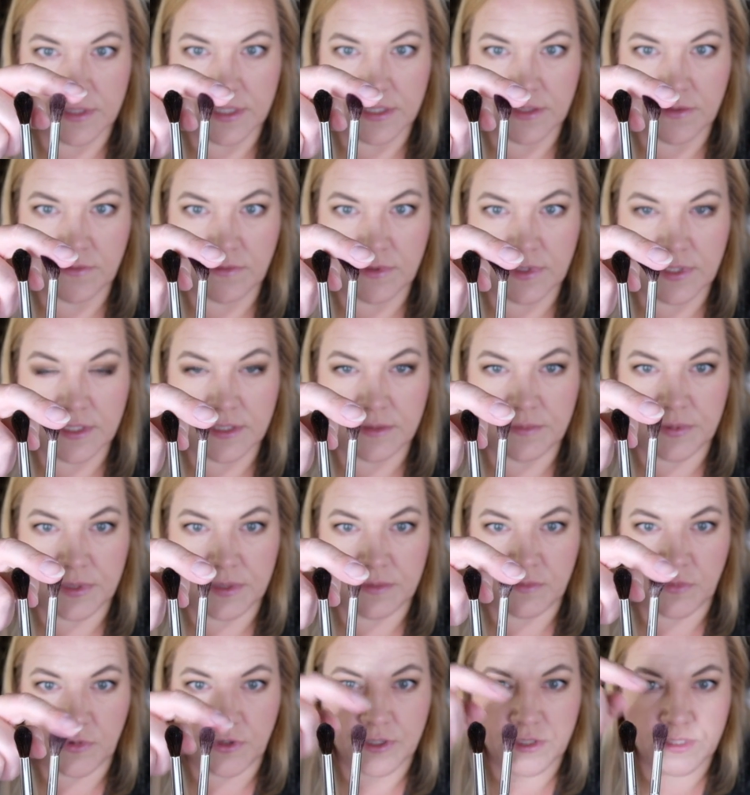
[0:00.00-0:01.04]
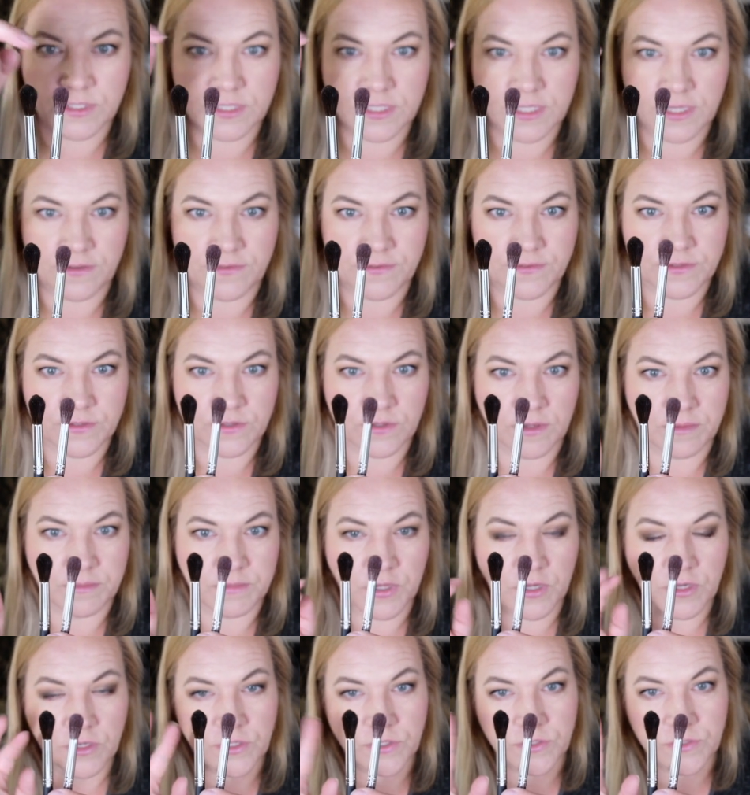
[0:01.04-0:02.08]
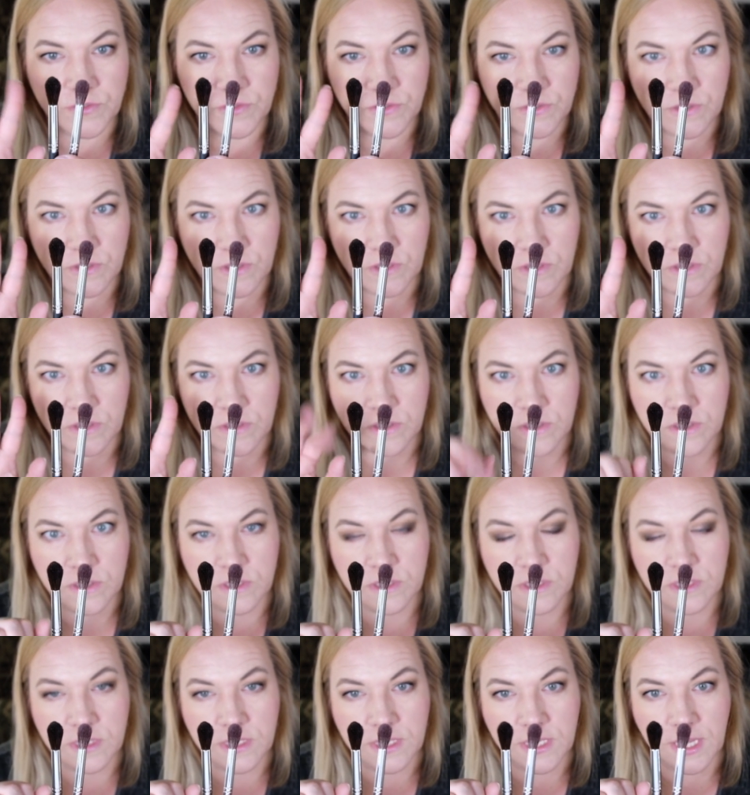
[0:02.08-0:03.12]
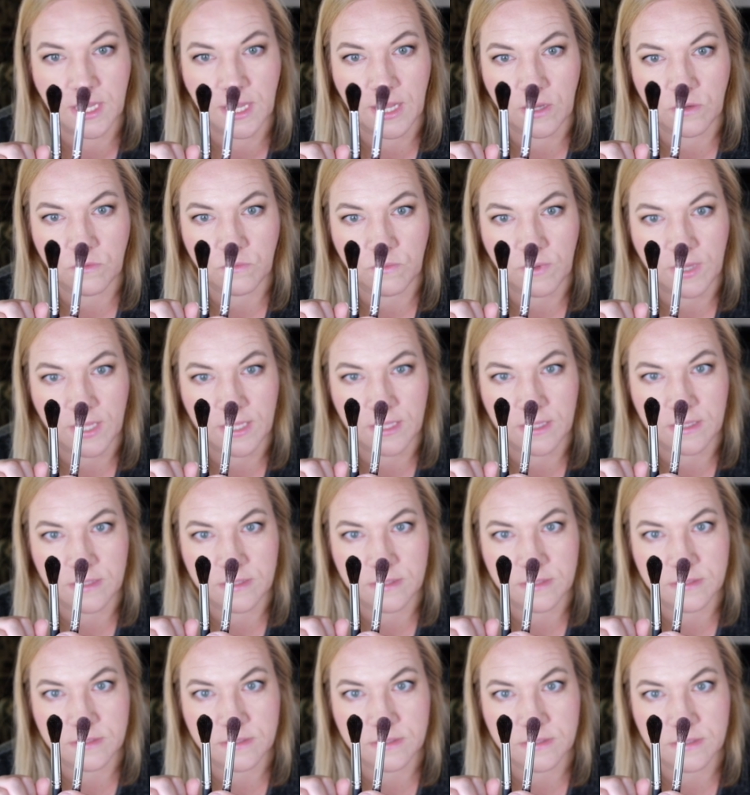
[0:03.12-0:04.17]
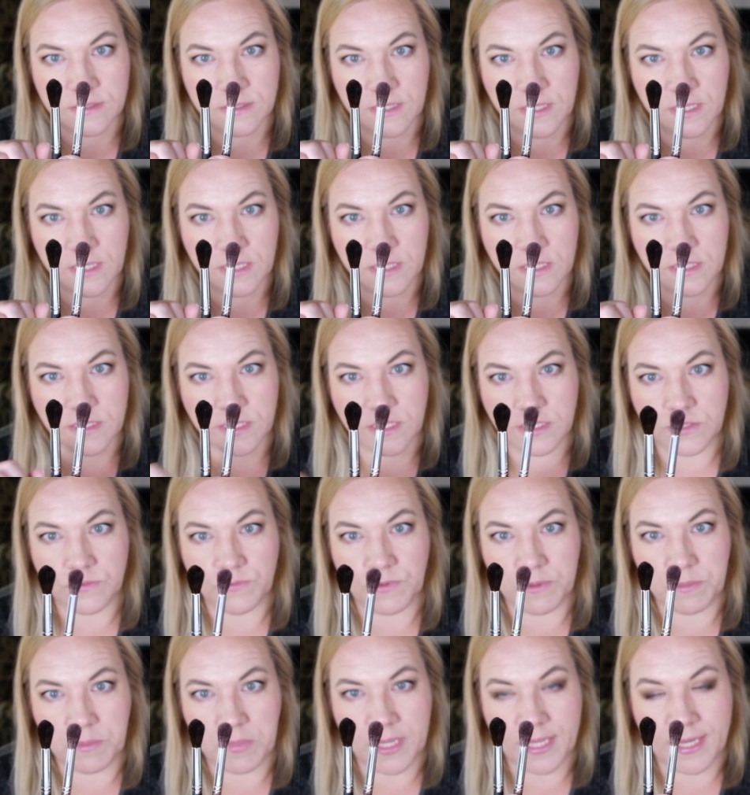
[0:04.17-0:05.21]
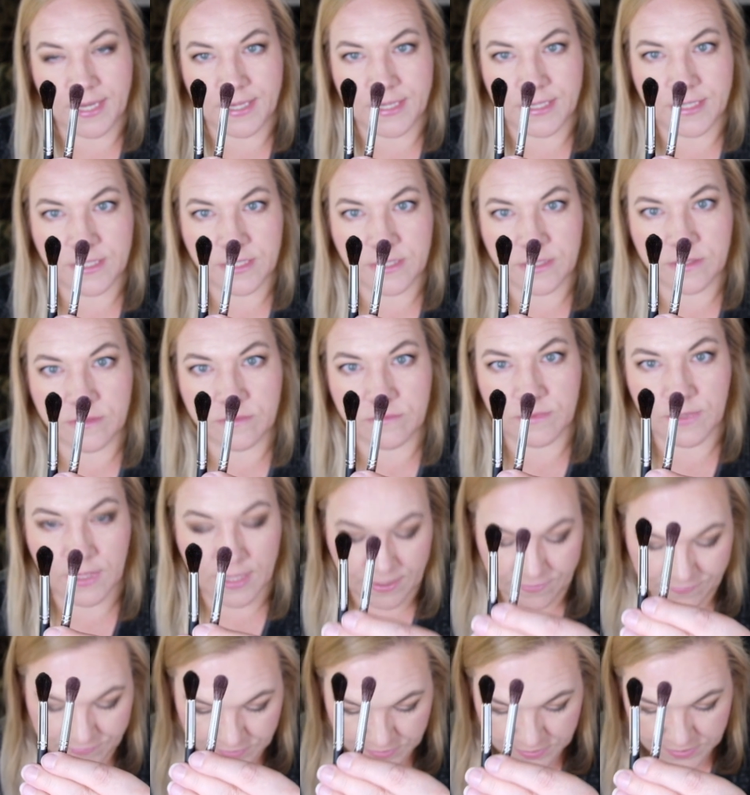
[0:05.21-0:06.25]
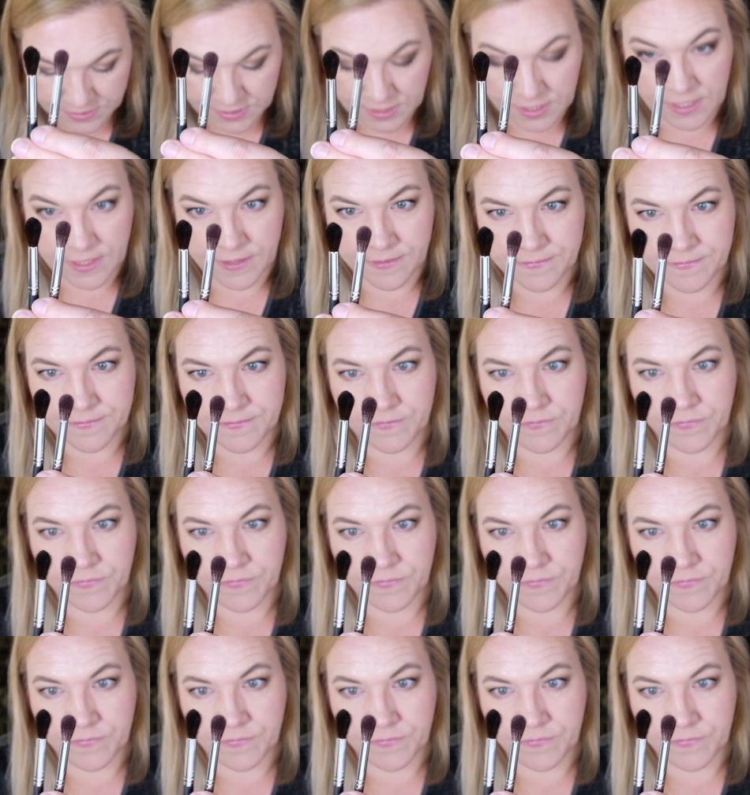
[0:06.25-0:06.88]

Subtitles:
This one is a bit more stiff, so I'm not sure how well this will blend. We'll have to see.